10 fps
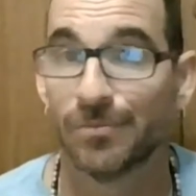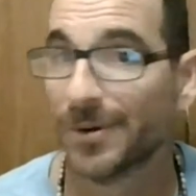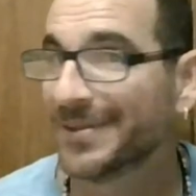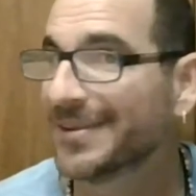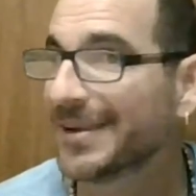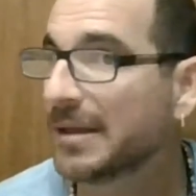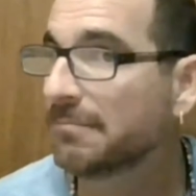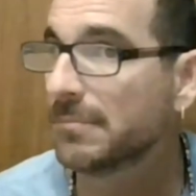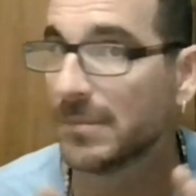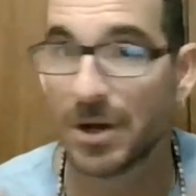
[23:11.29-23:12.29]
once
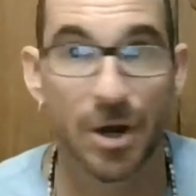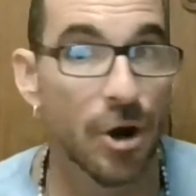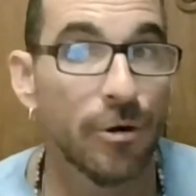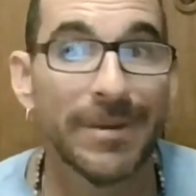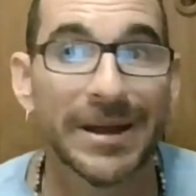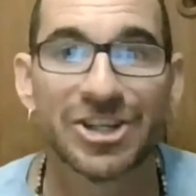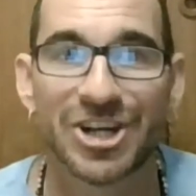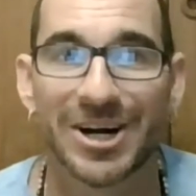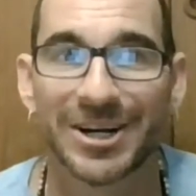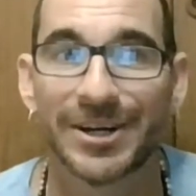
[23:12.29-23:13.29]
again, no big
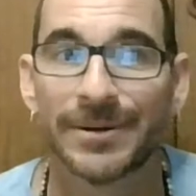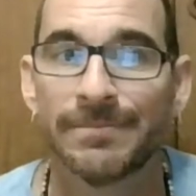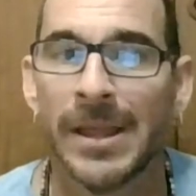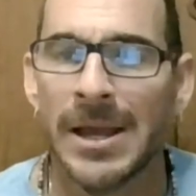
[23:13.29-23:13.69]
shocker.